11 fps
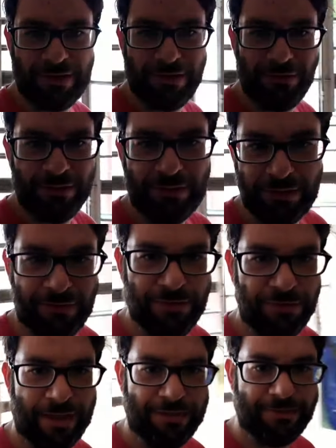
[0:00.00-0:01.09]
in order to go
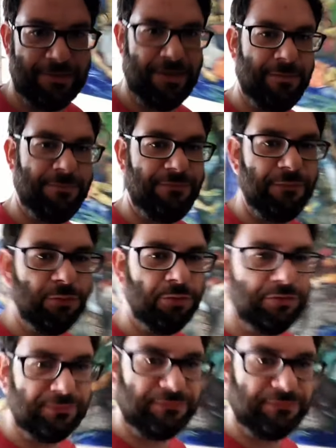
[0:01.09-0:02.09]
get some foods